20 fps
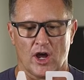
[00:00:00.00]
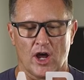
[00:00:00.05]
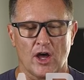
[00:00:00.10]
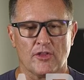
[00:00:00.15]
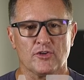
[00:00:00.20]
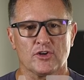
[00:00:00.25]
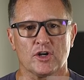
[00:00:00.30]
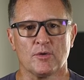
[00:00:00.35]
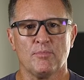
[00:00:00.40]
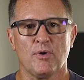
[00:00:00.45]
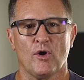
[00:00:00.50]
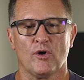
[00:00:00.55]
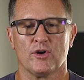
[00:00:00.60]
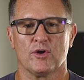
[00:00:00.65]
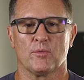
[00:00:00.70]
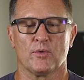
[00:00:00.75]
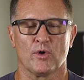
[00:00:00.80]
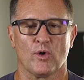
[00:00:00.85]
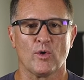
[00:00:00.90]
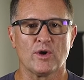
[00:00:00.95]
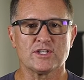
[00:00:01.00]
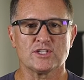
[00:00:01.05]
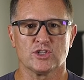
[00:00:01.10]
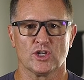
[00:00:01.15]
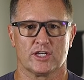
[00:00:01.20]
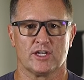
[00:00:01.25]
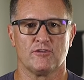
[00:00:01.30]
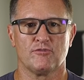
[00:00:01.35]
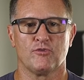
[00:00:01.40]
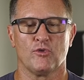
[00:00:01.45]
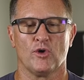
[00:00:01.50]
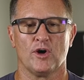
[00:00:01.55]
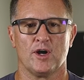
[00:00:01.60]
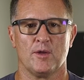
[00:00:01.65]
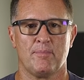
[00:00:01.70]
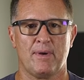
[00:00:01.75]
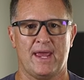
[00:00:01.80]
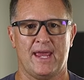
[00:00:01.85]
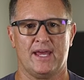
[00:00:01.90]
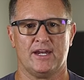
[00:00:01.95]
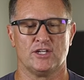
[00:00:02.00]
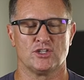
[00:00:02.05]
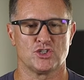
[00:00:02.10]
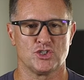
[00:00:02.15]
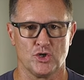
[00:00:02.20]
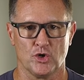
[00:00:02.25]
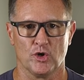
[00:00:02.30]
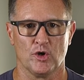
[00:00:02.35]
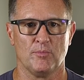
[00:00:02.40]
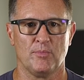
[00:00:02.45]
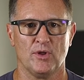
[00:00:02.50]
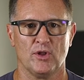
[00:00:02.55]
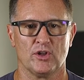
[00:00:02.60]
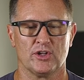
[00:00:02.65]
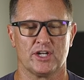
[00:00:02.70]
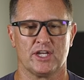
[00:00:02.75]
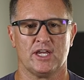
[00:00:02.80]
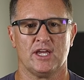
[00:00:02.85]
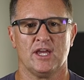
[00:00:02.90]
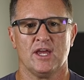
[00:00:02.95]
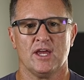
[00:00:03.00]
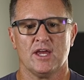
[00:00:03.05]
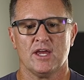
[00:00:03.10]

other component we're always looking for in a pant is durability.